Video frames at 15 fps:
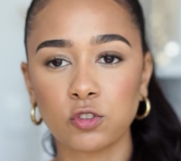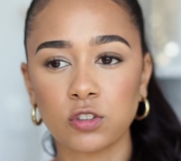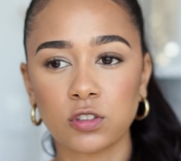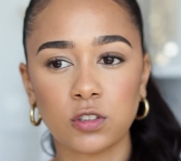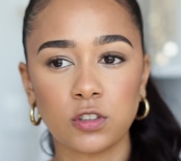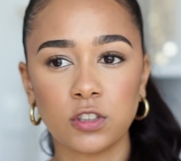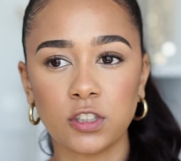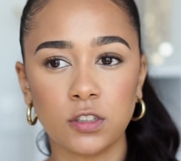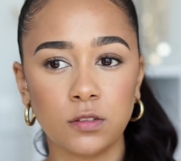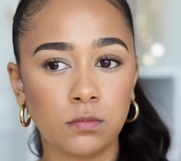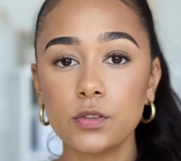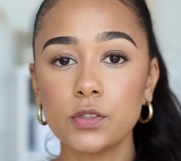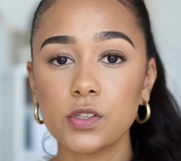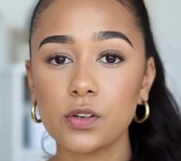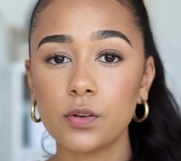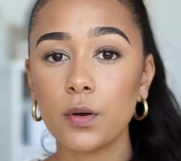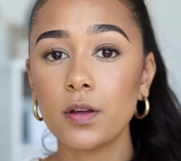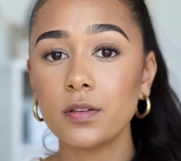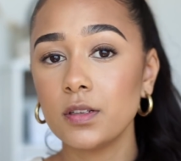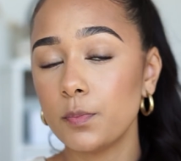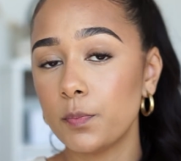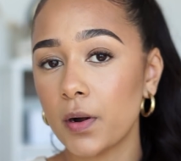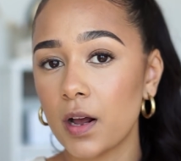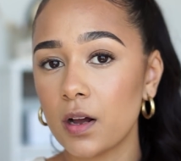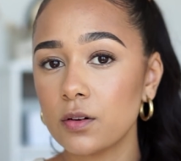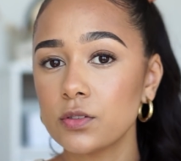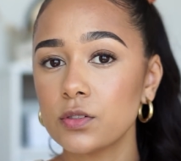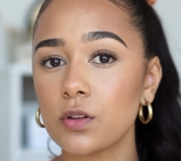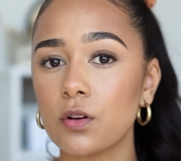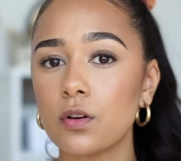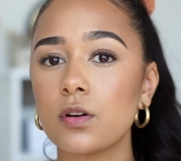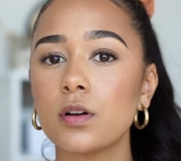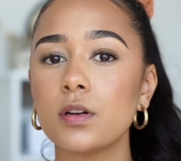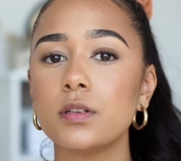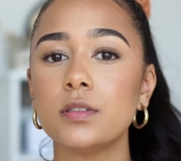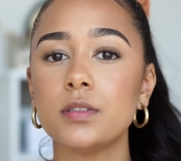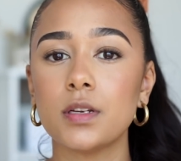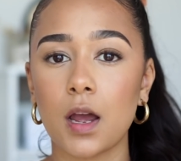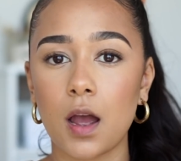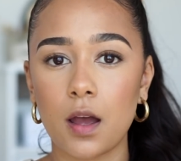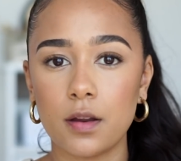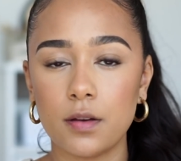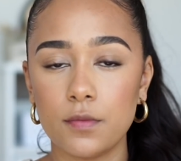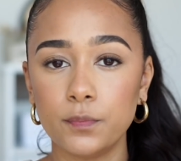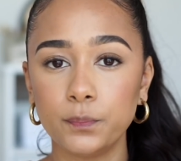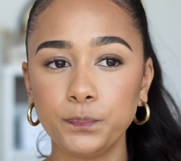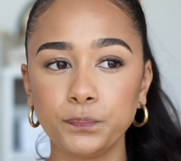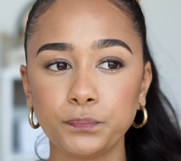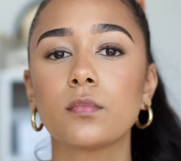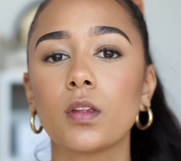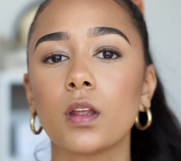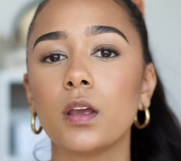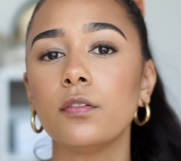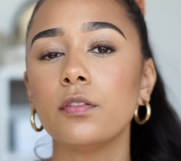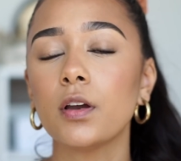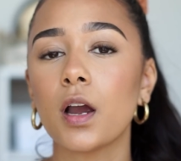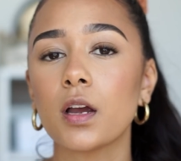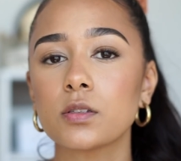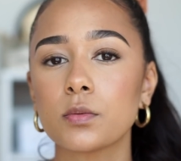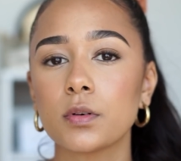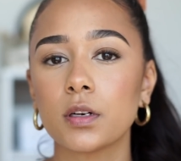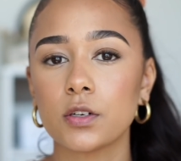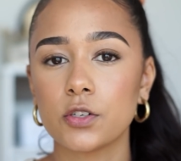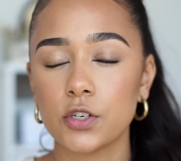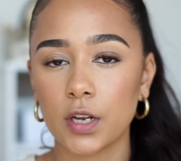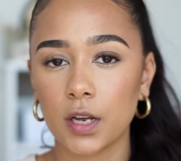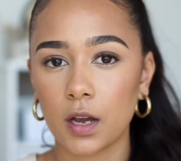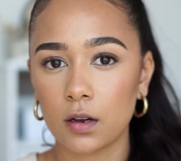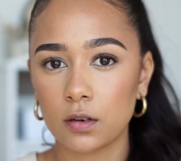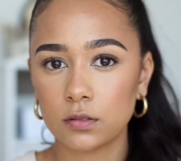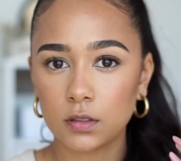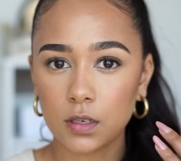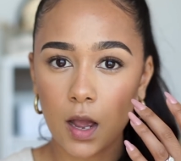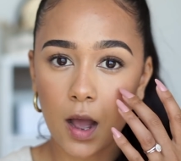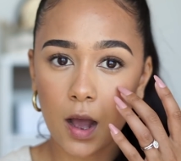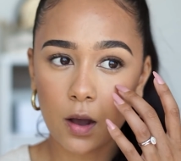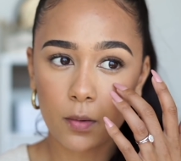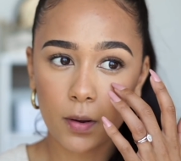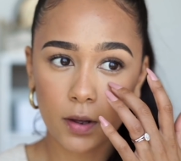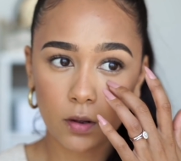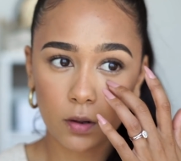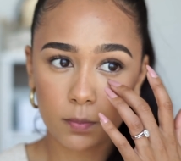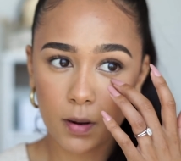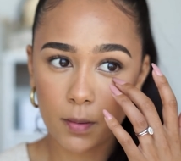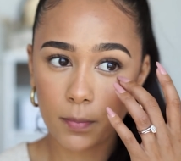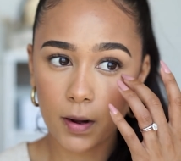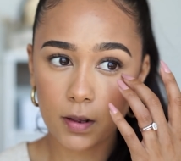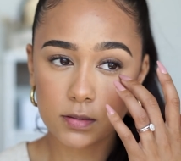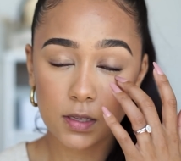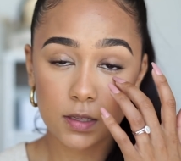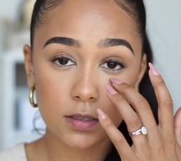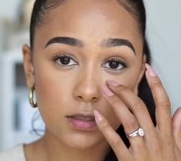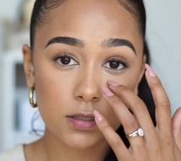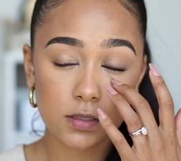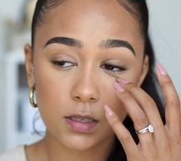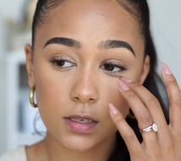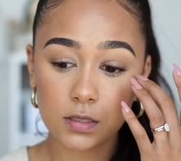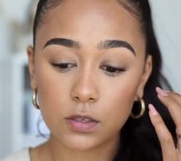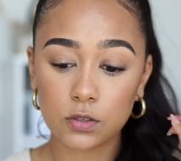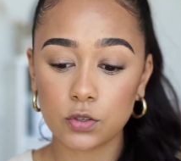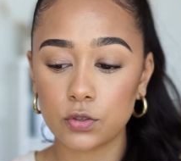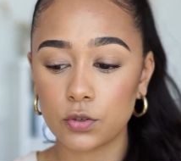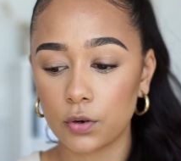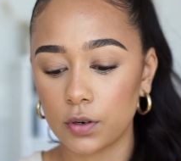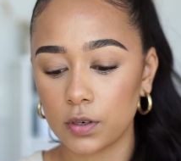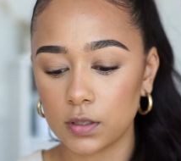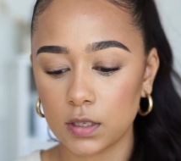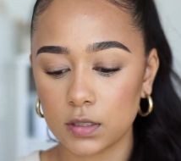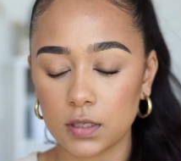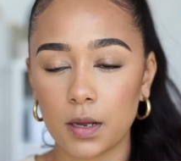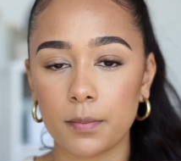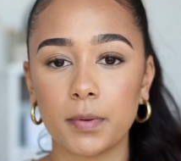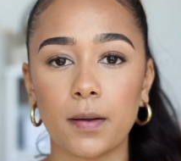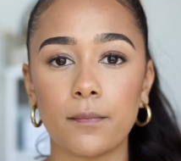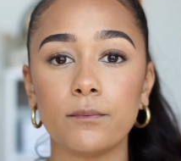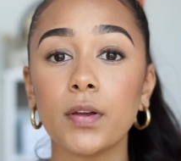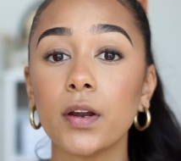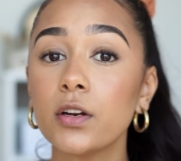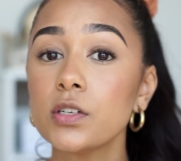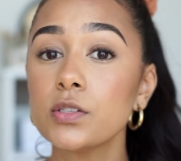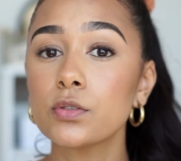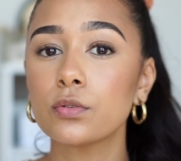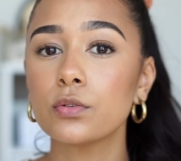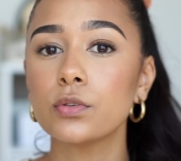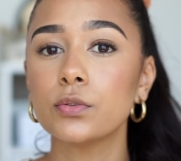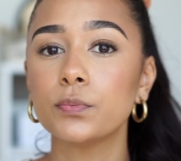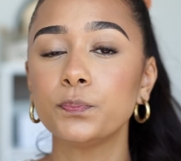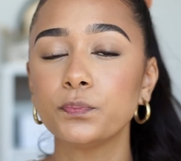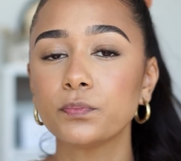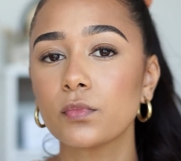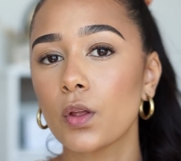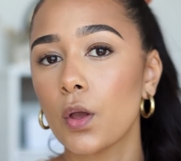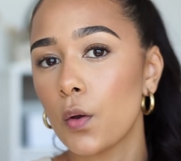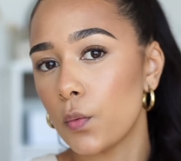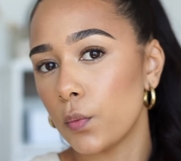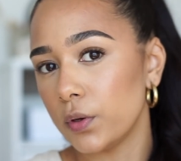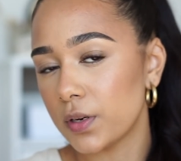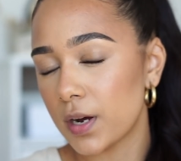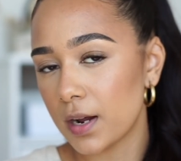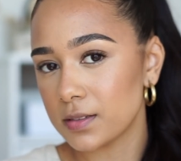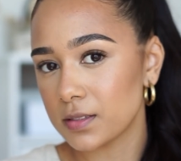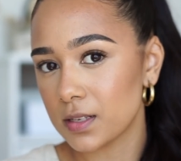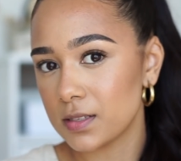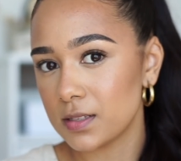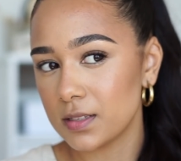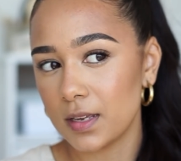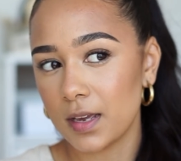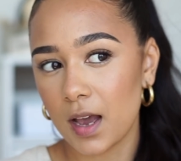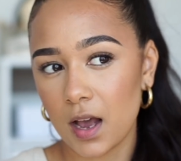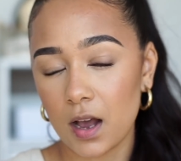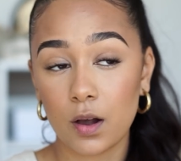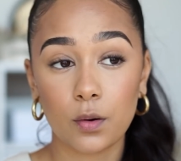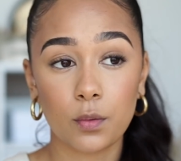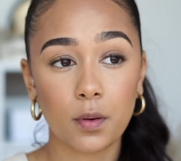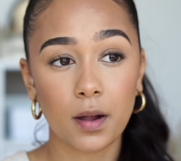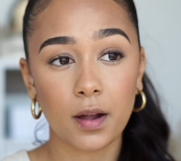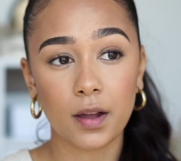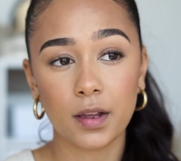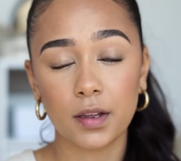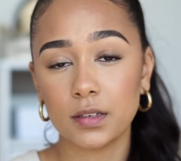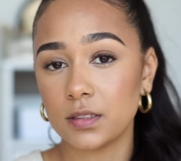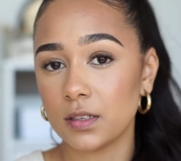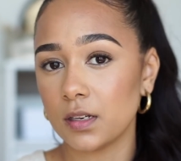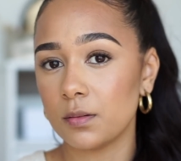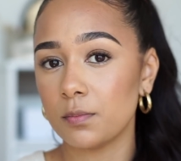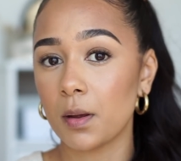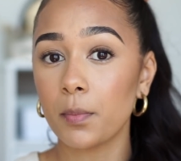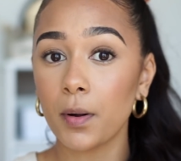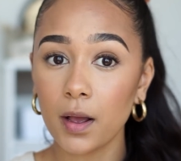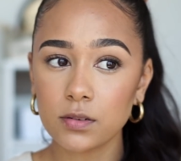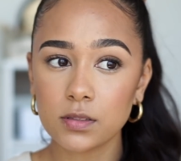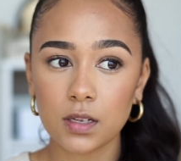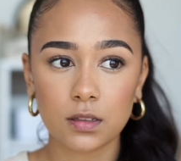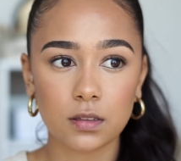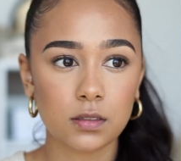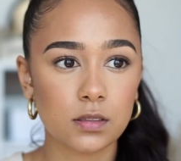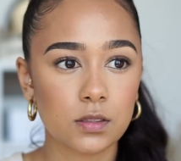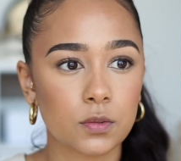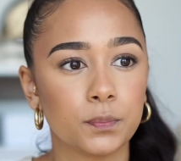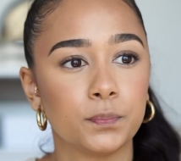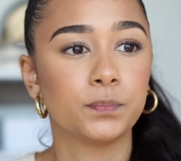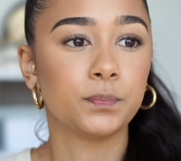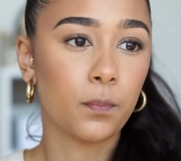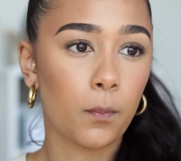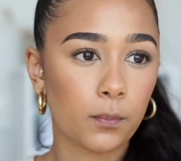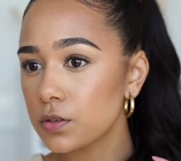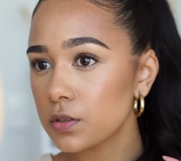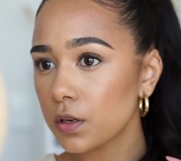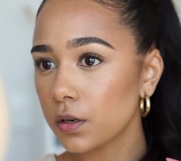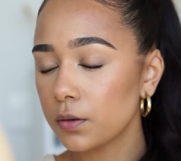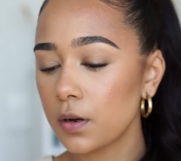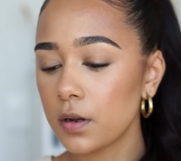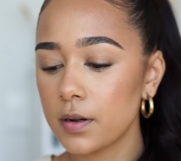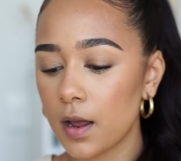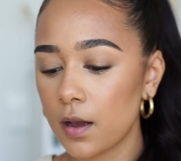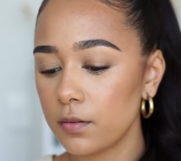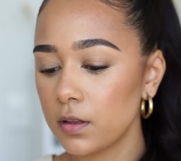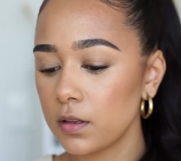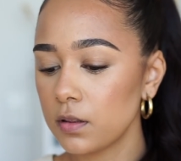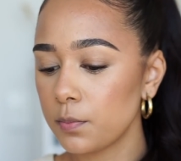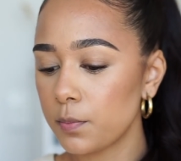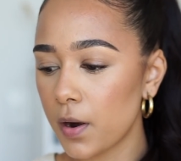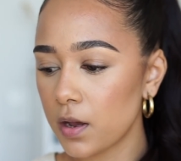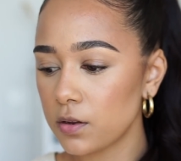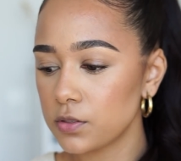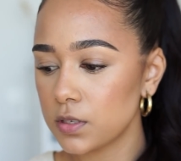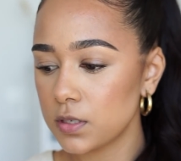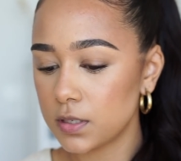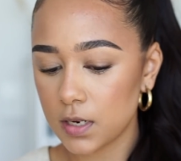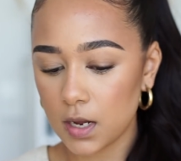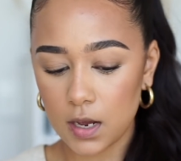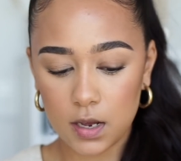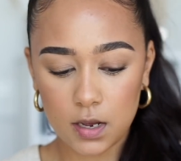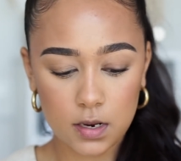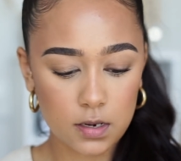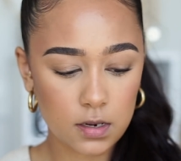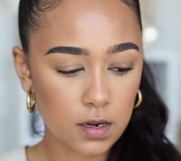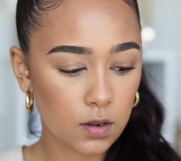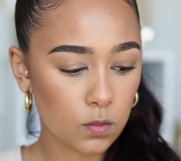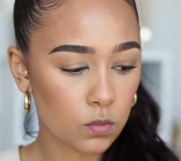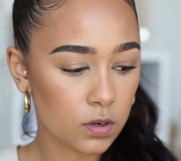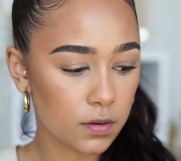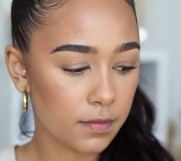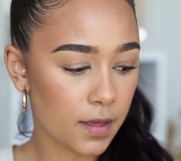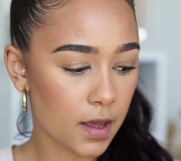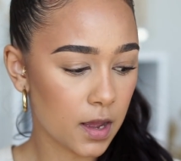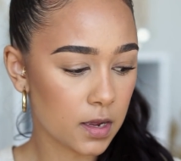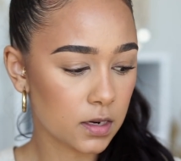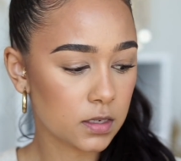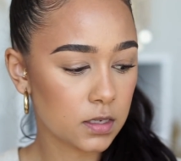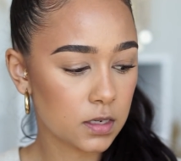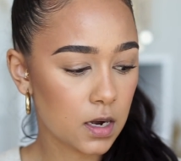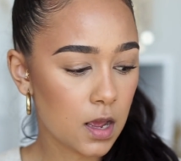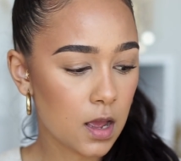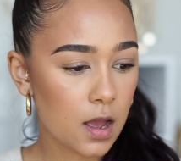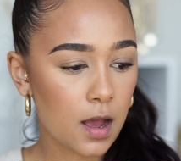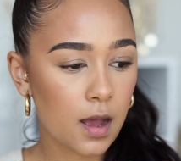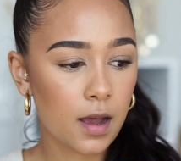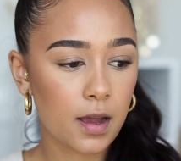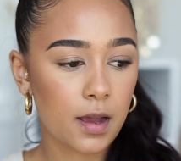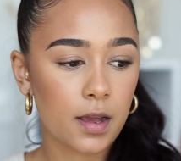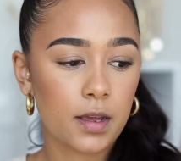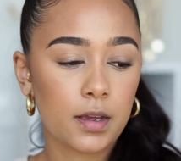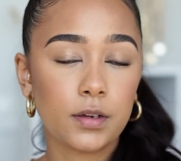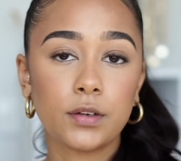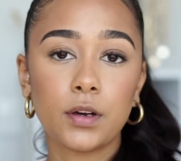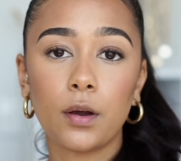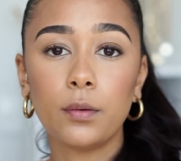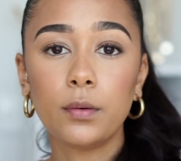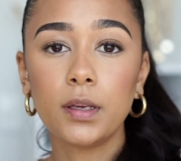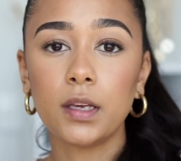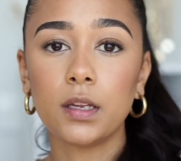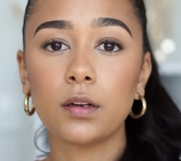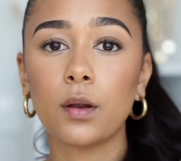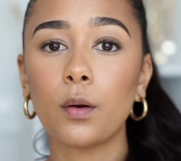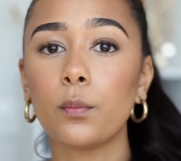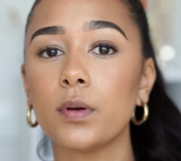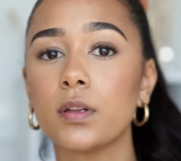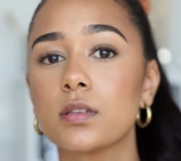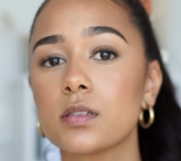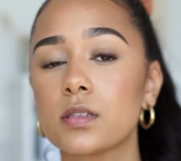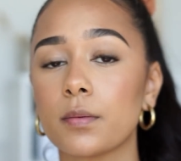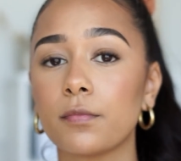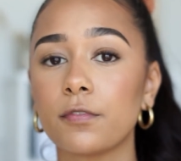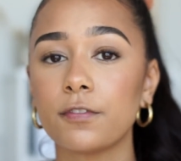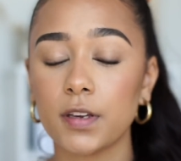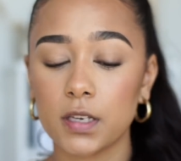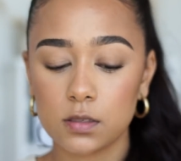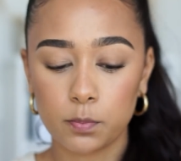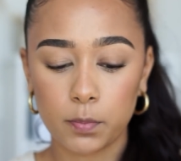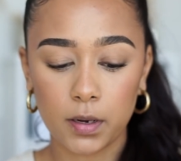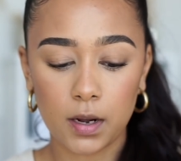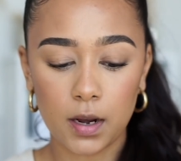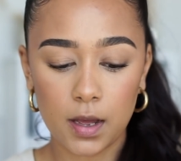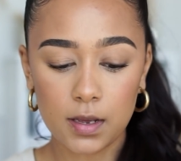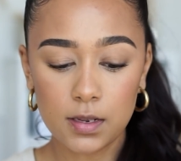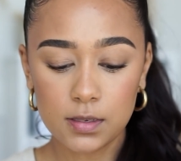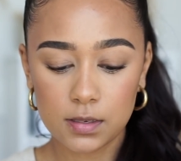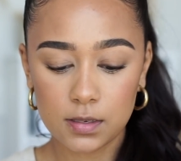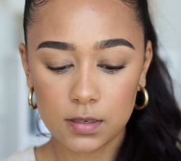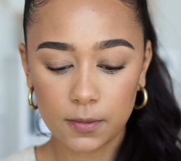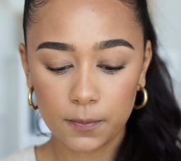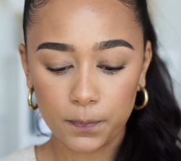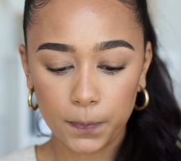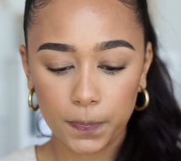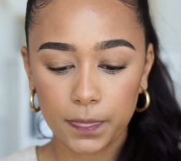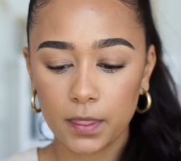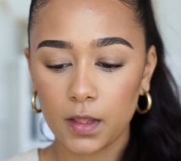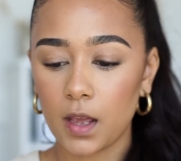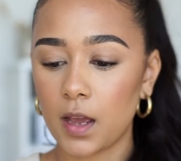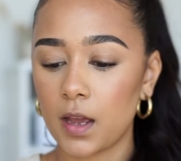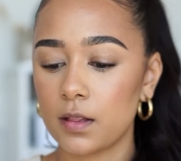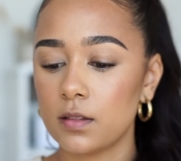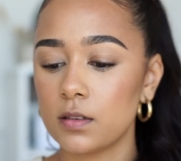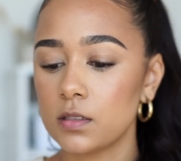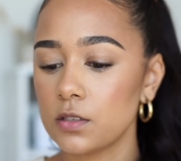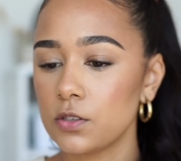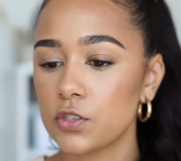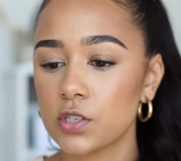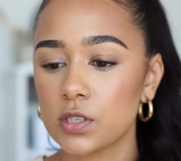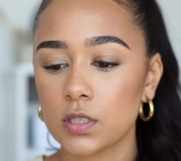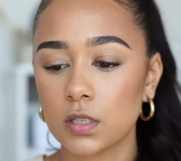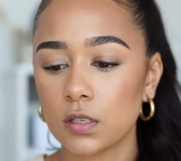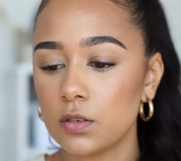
So good. So the brows are done. If you guys want to go check out how I got my brows like this, there's a tutorial that's coming up very soon where you guys can see how I did my brows like this. So now that the brows are done, all of that, I go in with some Fix Plus, and this is just the